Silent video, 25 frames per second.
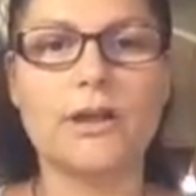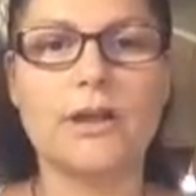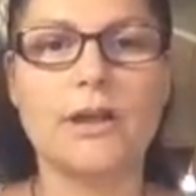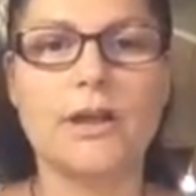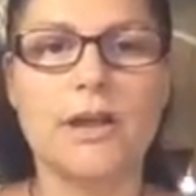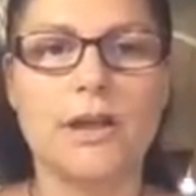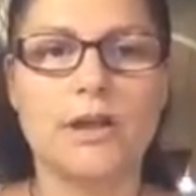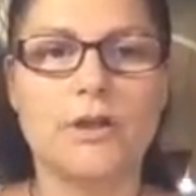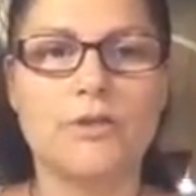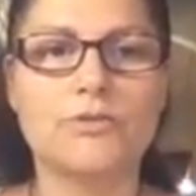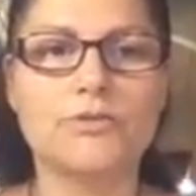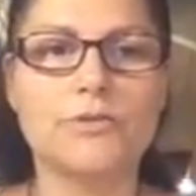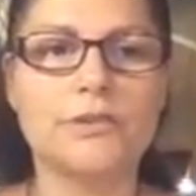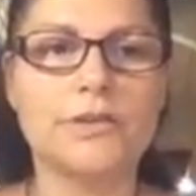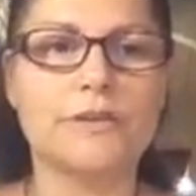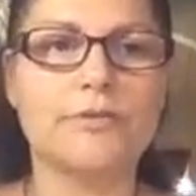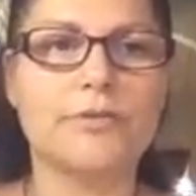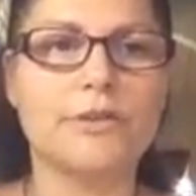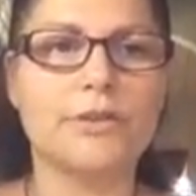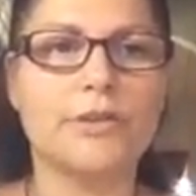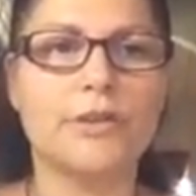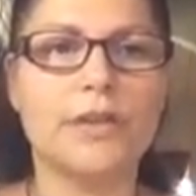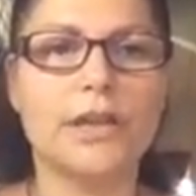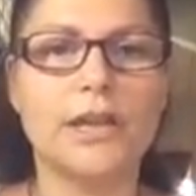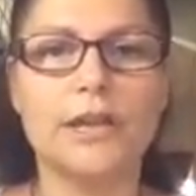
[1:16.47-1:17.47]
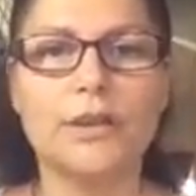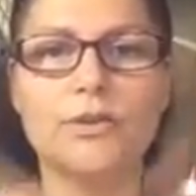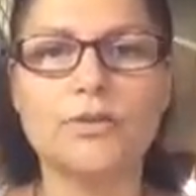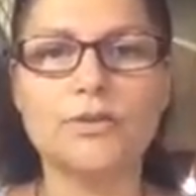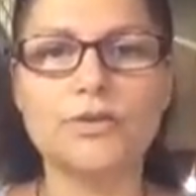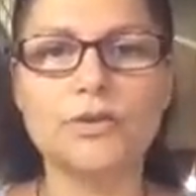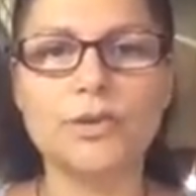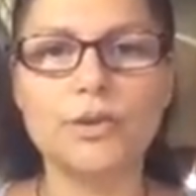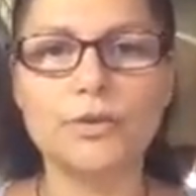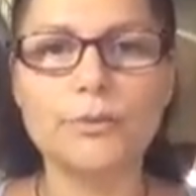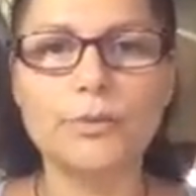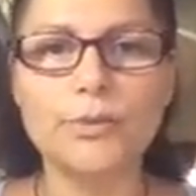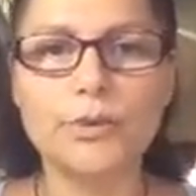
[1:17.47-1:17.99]
lose everything. You
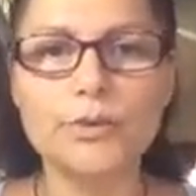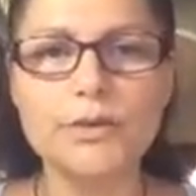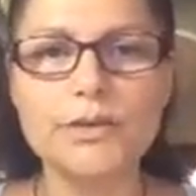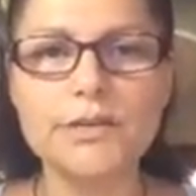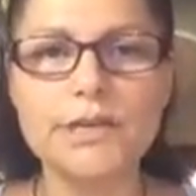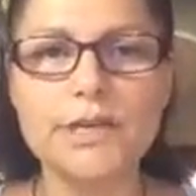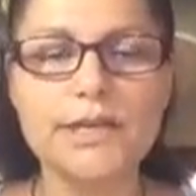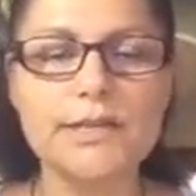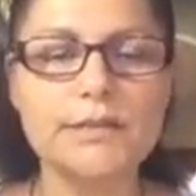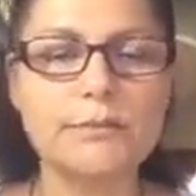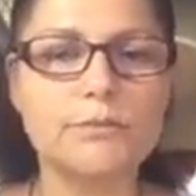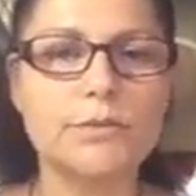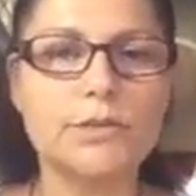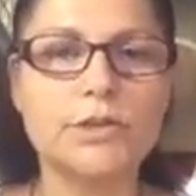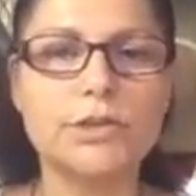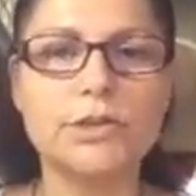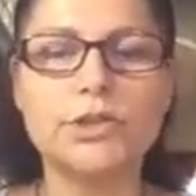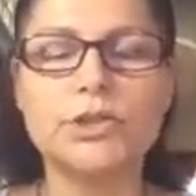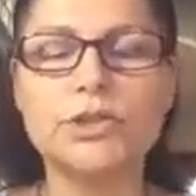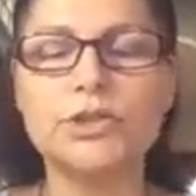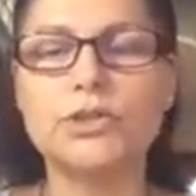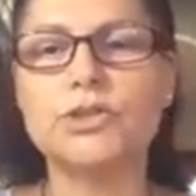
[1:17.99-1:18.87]
don't post as much.